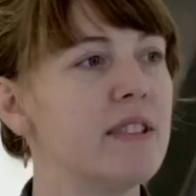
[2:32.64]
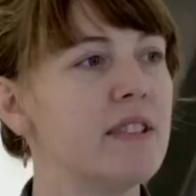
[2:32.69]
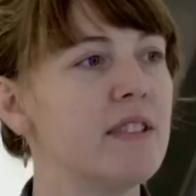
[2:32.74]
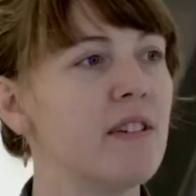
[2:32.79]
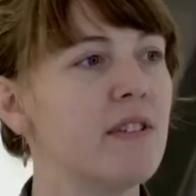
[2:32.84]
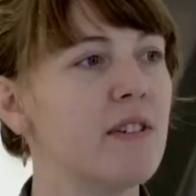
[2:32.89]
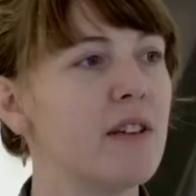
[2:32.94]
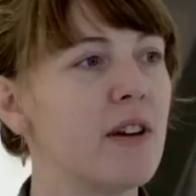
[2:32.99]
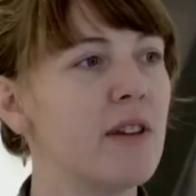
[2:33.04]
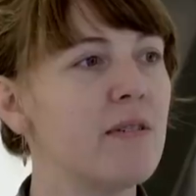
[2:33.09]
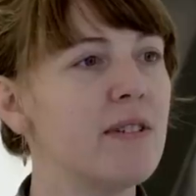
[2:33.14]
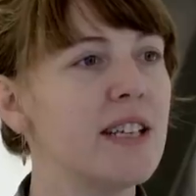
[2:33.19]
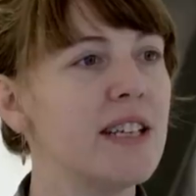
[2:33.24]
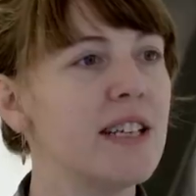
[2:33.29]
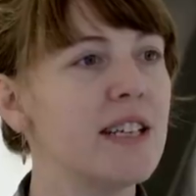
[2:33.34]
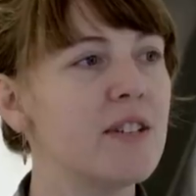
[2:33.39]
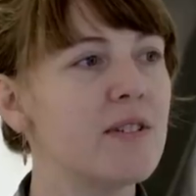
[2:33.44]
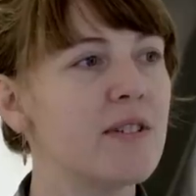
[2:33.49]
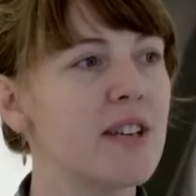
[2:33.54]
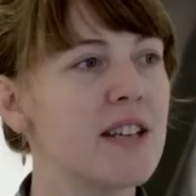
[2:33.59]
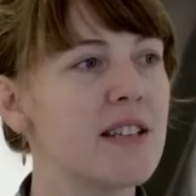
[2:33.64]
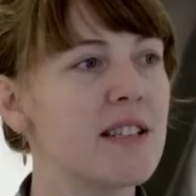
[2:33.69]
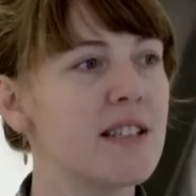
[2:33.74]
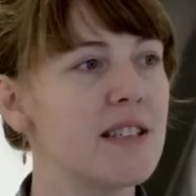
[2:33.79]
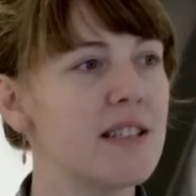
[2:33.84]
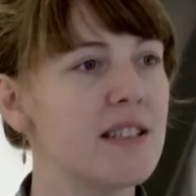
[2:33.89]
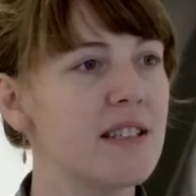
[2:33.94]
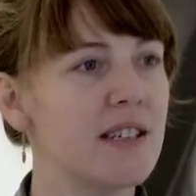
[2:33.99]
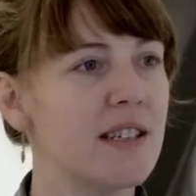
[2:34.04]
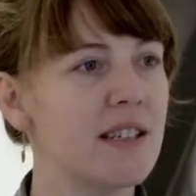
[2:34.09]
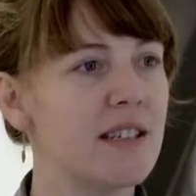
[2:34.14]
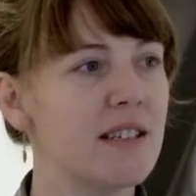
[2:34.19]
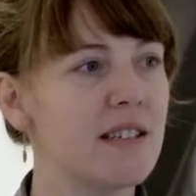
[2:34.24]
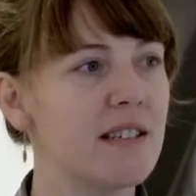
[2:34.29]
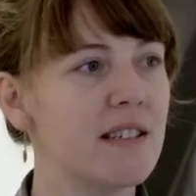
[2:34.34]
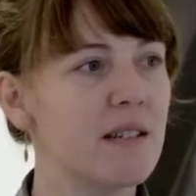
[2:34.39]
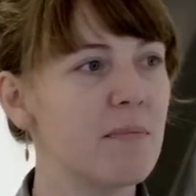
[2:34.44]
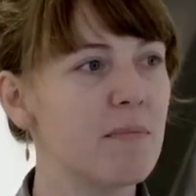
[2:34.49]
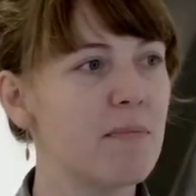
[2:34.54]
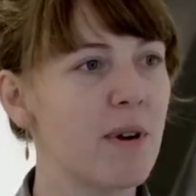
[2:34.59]
not only interested
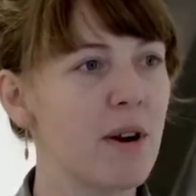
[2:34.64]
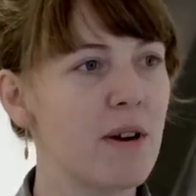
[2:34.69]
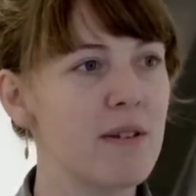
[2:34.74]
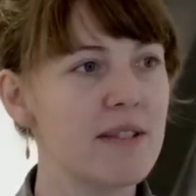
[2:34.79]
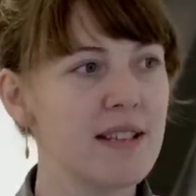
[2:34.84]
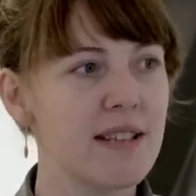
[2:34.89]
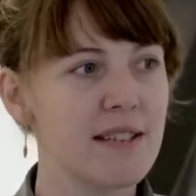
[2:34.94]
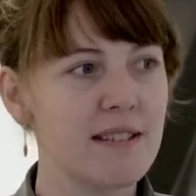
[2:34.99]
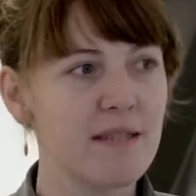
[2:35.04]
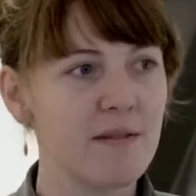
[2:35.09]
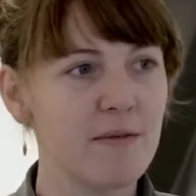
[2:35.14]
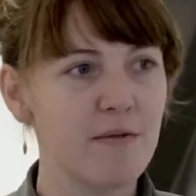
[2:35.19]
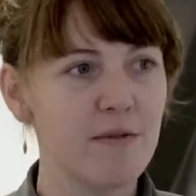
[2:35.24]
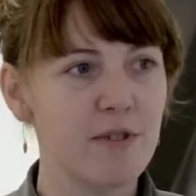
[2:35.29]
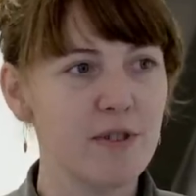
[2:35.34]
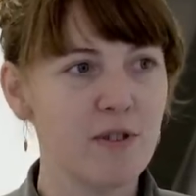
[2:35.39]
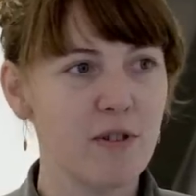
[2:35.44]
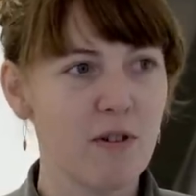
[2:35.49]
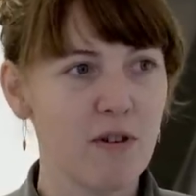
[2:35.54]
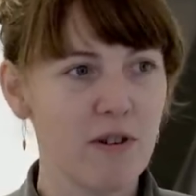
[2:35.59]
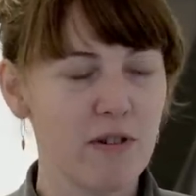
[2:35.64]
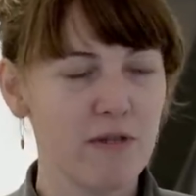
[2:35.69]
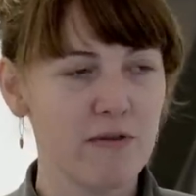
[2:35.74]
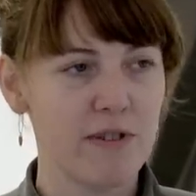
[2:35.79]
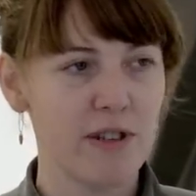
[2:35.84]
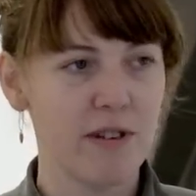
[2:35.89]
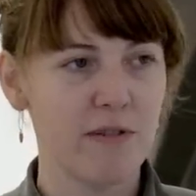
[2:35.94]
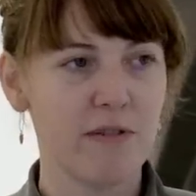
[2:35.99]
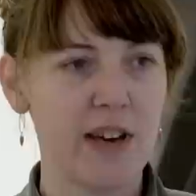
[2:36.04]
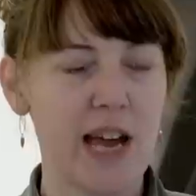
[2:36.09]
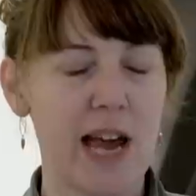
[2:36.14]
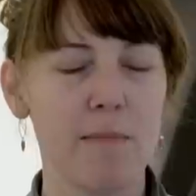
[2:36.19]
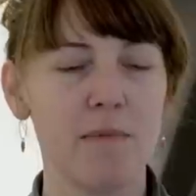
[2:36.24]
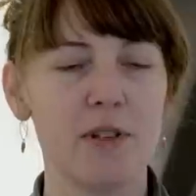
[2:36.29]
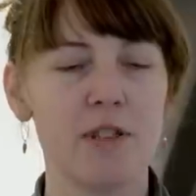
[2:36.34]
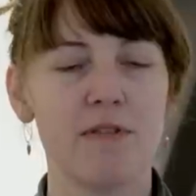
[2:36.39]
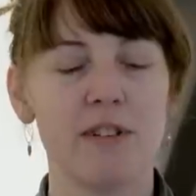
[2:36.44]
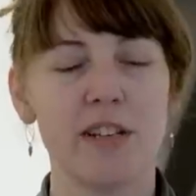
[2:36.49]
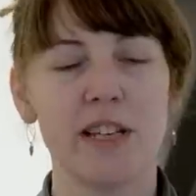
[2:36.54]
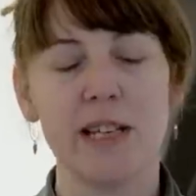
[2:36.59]
in the process of photography, of
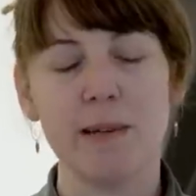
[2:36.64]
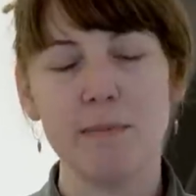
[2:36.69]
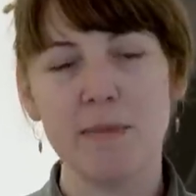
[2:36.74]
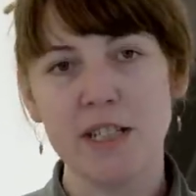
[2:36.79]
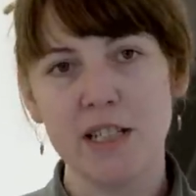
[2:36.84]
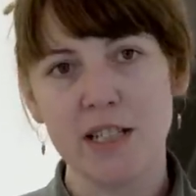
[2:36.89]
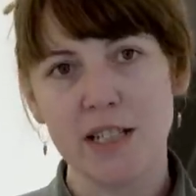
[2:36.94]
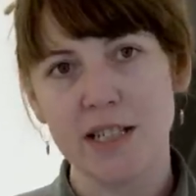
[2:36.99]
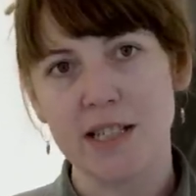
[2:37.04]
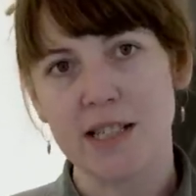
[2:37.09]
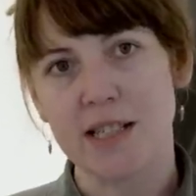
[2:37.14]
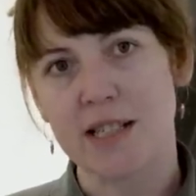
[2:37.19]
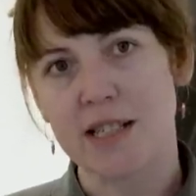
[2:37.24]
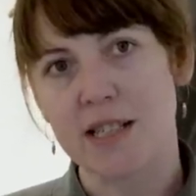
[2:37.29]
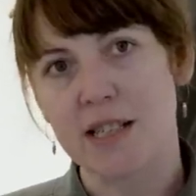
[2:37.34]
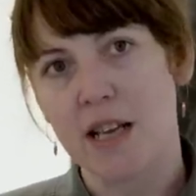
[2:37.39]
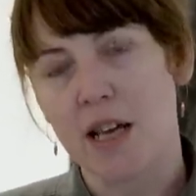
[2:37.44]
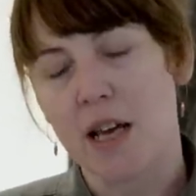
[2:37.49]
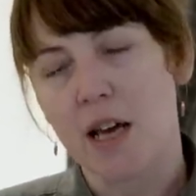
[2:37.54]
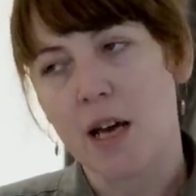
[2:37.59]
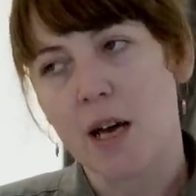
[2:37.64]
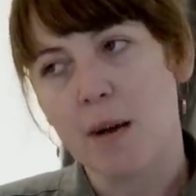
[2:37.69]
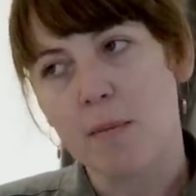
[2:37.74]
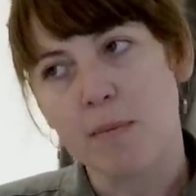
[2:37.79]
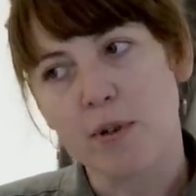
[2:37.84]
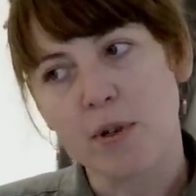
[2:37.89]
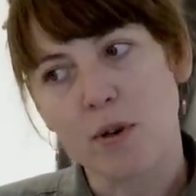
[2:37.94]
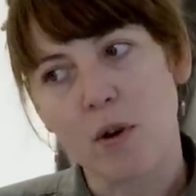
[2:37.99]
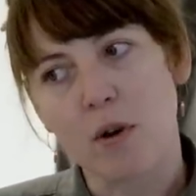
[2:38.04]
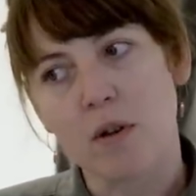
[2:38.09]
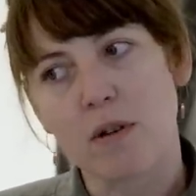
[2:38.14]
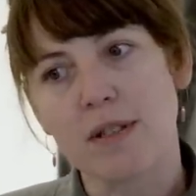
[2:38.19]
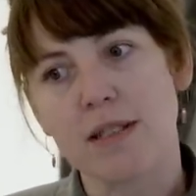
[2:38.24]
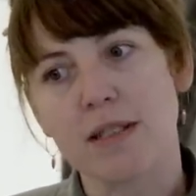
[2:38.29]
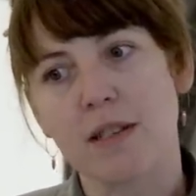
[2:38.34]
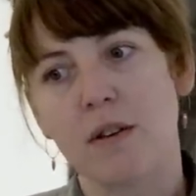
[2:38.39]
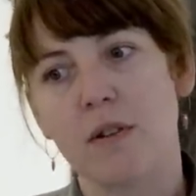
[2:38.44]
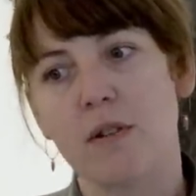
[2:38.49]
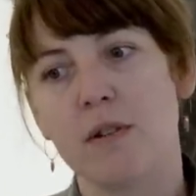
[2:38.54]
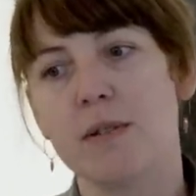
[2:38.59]
capturing images, but
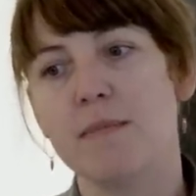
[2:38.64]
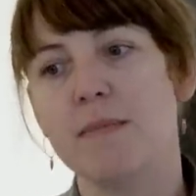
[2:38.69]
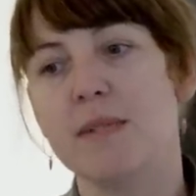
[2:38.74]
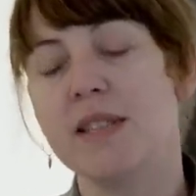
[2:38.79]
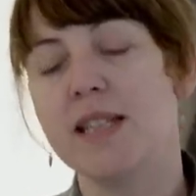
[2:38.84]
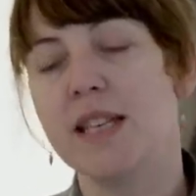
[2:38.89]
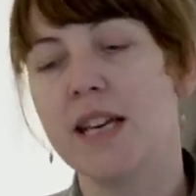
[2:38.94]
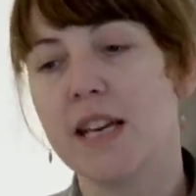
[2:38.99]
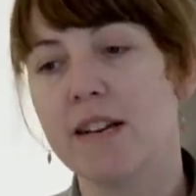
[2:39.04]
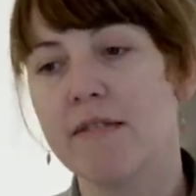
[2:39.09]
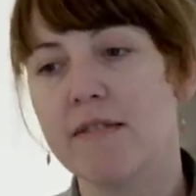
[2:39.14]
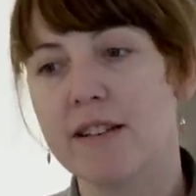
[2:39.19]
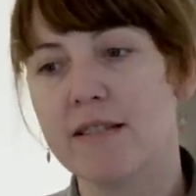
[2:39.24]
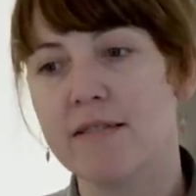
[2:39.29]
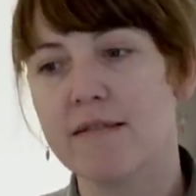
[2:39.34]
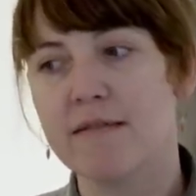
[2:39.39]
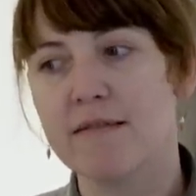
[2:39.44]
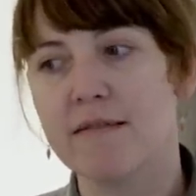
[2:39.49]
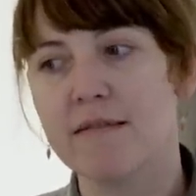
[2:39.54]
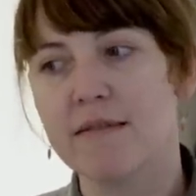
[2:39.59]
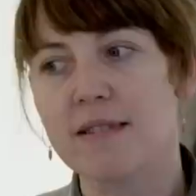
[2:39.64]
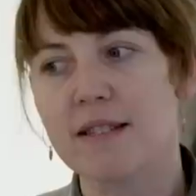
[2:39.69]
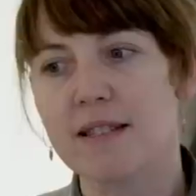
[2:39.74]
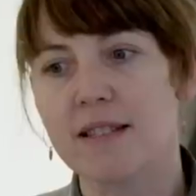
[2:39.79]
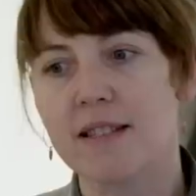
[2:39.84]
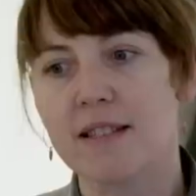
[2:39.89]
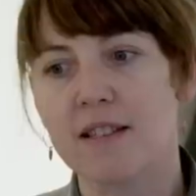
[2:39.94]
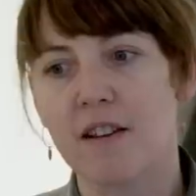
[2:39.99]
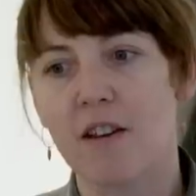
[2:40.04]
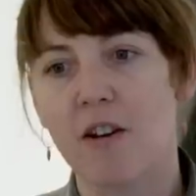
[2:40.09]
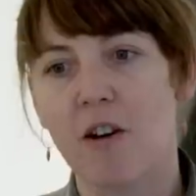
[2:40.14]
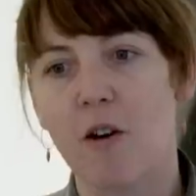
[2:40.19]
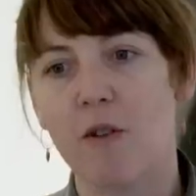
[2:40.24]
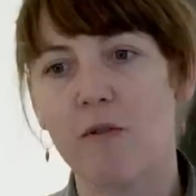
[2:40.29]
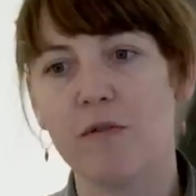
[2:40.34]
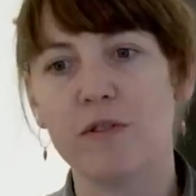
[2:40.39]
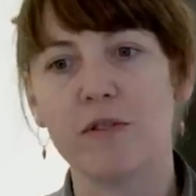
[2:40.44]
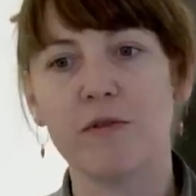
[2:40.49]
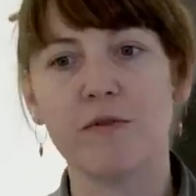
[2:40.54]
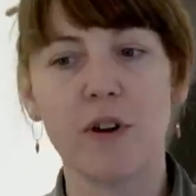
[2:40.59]
also the materials
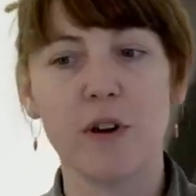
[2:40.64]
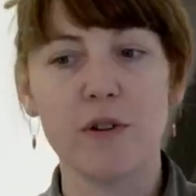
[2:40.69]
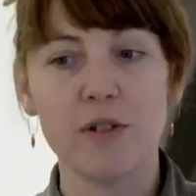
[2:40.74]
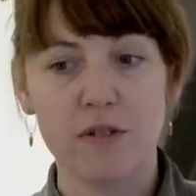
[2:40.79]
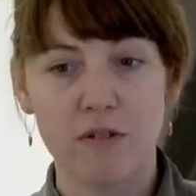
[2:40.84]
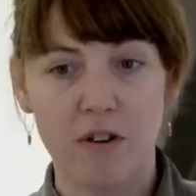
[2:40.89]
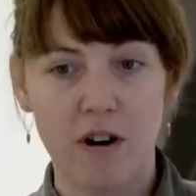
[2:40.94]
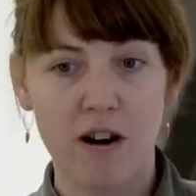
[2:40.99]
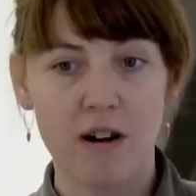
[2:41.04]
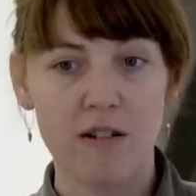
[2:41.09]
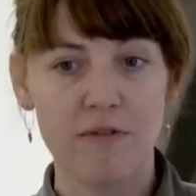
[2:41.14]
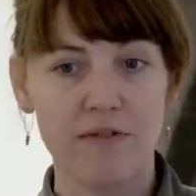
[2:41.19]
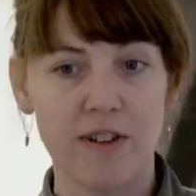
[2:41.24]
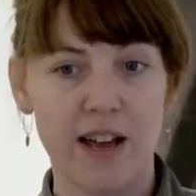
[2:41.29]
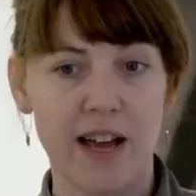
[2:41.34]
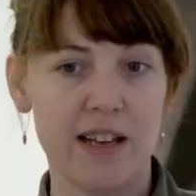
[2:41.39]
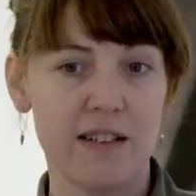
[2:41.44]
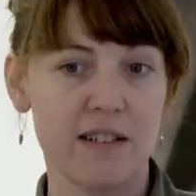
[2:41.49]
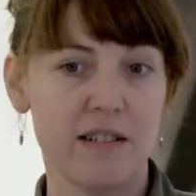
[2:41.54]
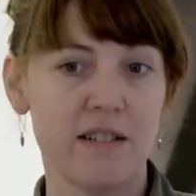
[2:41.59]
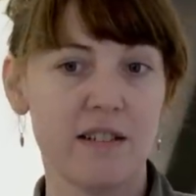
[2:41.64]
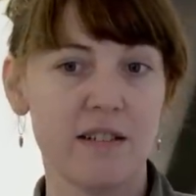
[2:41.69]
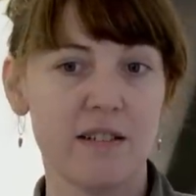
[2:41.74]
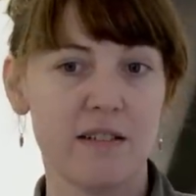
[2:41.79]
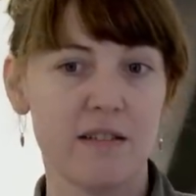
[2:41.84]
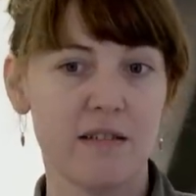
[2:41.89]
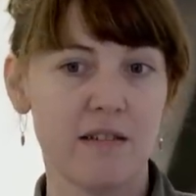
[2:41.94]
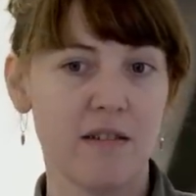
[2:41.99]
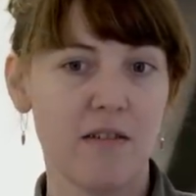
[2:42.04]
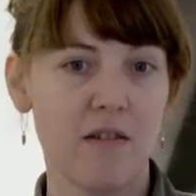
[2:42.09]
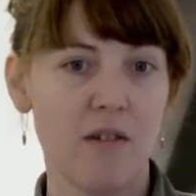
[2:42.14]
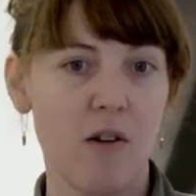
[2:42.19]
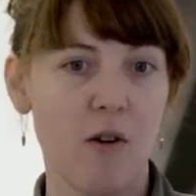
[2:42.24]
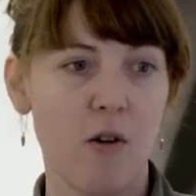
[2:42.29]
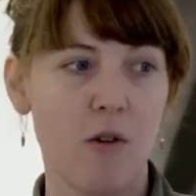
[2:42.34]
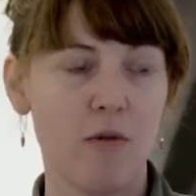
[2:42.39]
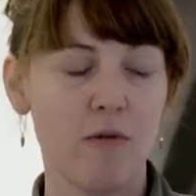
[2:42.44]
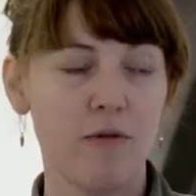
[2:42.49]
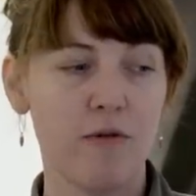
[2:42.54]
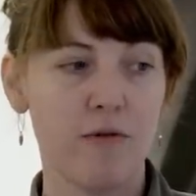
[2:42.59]
of the photograph and
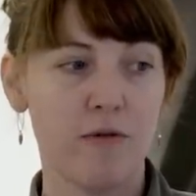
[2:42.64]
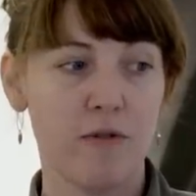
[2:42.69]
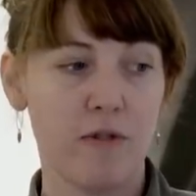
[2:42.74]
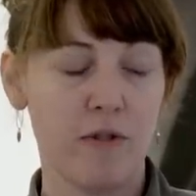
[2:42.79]
of